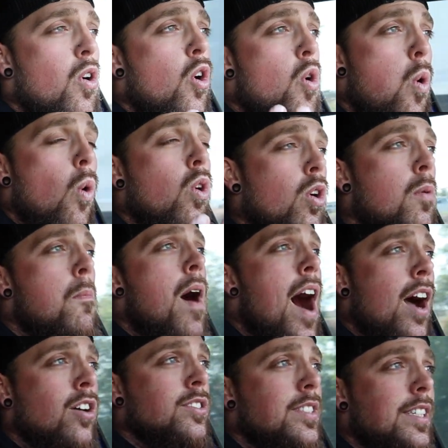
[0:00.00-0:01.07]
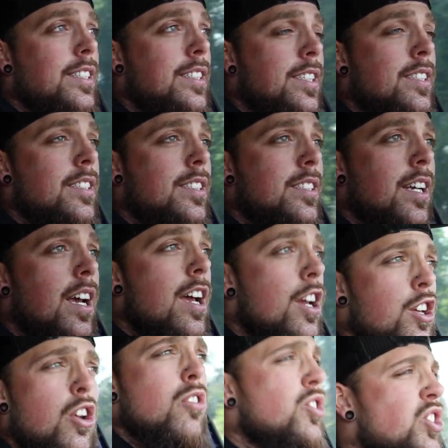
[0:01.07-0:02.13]
quarter-mile distance,
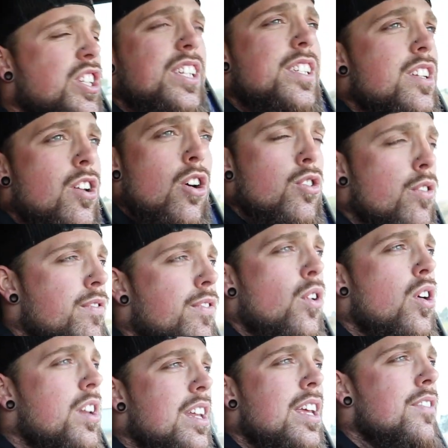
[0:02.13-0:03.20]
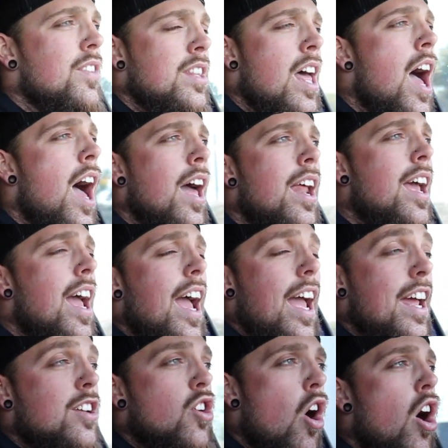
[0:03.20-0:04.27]
1,600 foot, even that,
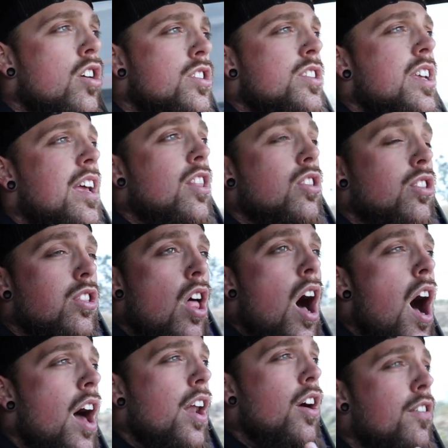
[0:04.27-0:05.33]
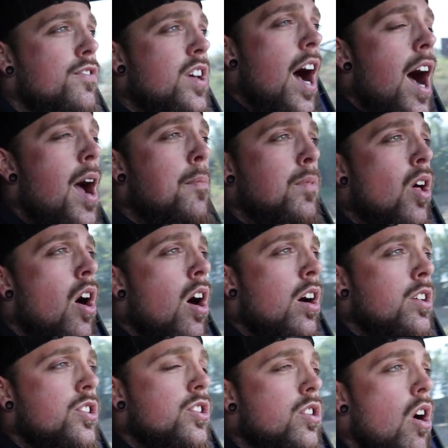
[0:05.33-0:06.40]
it causes a lot of time
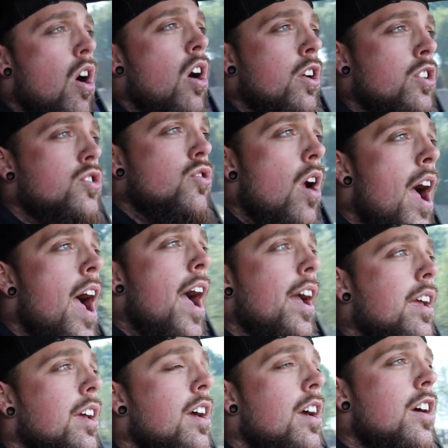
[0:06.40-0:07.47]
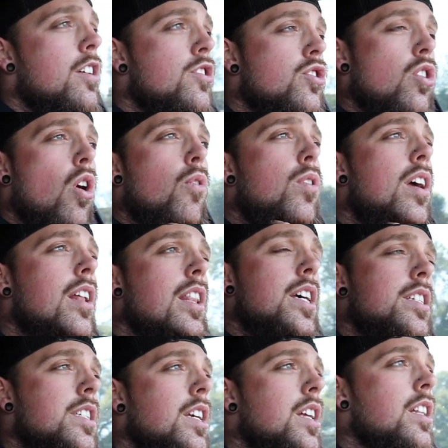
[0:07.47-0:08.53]
loss on a track. So
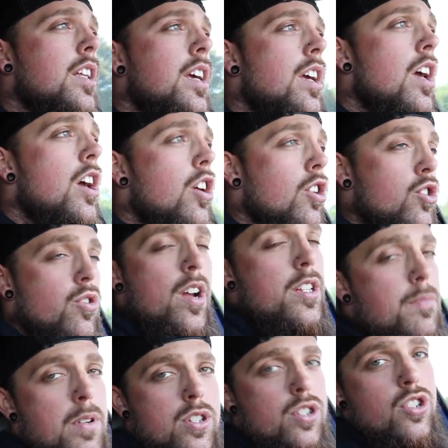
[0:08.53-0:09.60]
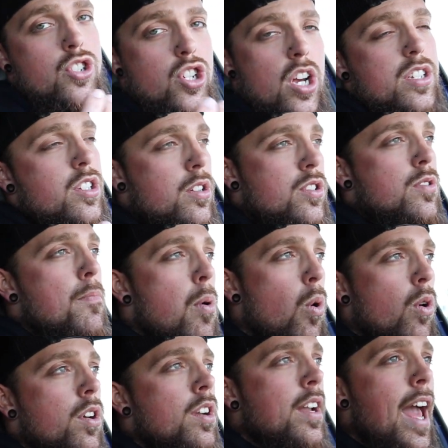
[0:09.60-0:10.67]
realistically, your transmission is just as
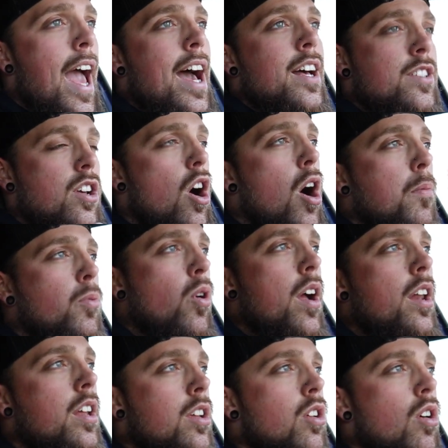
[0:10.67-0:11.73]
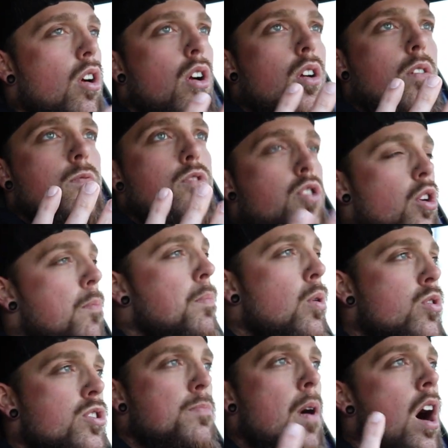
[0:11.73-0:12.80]
important as upgrading your
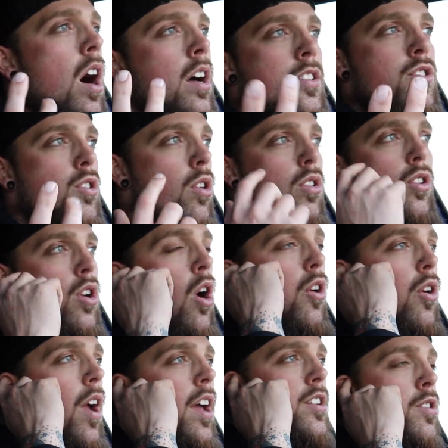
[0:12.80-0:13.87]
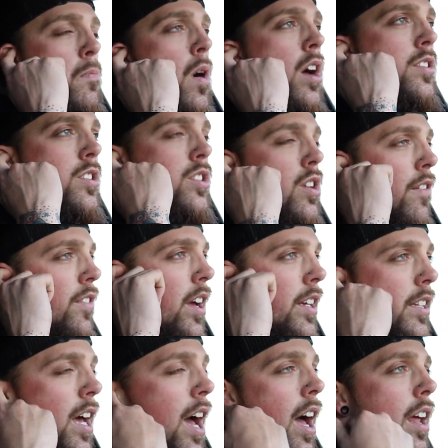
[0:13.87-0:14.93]
boost mods, your engine mods and stuff
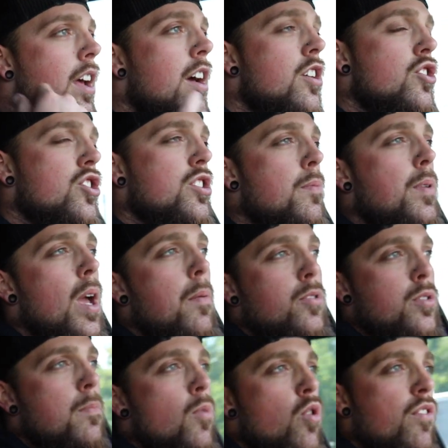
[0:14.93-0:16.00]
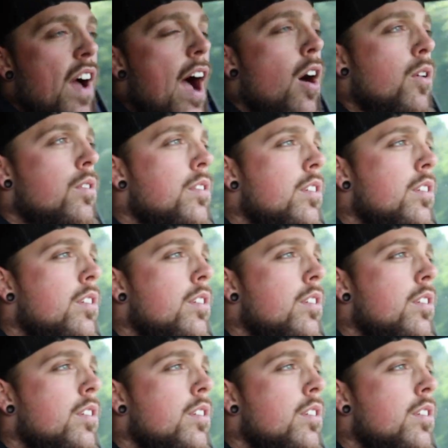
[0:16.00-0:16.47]
like that, just to be able to move out.